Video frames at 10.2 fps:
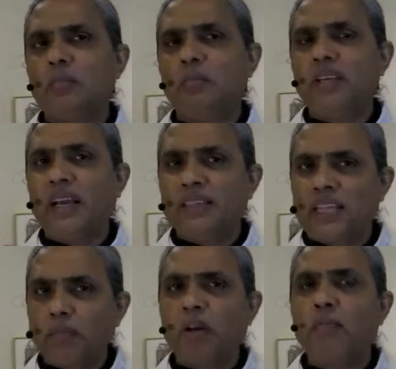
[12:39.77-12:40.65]
being
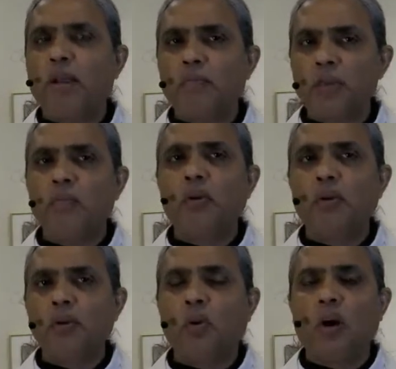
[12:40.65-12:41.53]
accepted by
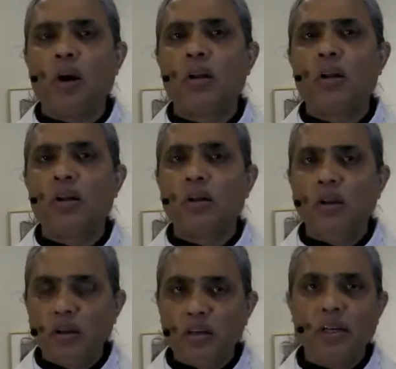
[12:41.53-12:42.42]
people who are
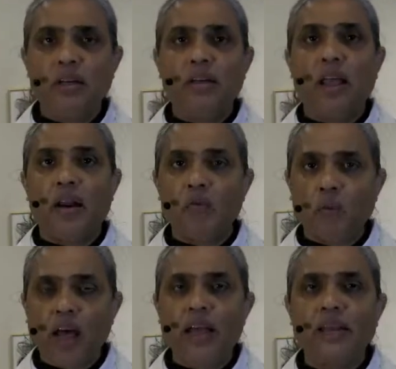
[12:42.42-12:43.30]
learned and
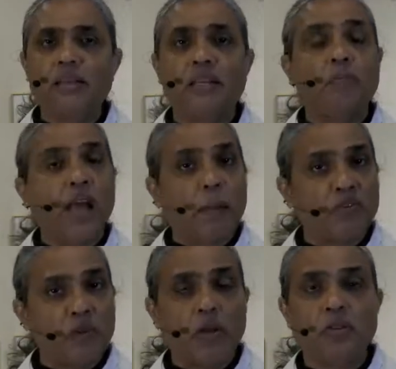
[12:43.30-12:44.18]
wise and
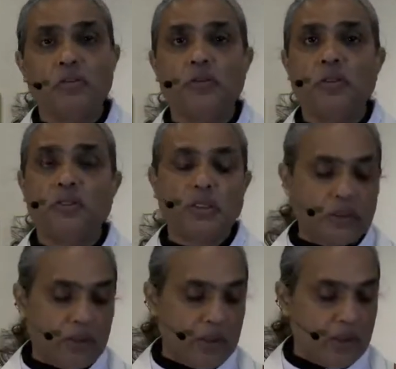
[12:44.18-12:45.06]
perhaps philosophers. And
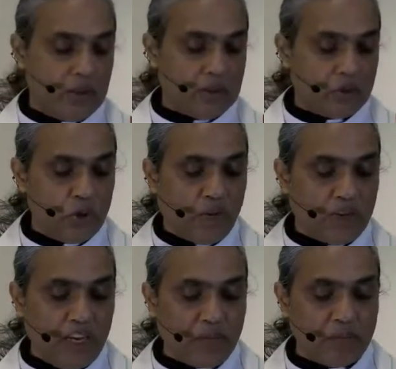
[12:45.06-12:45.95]
so you have
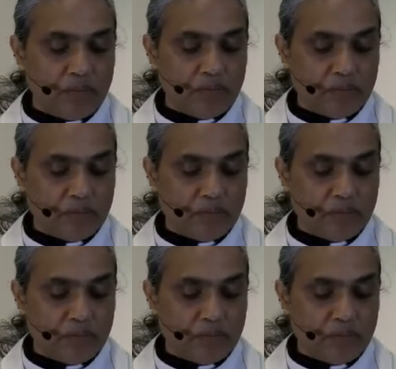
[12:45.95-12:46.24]
the name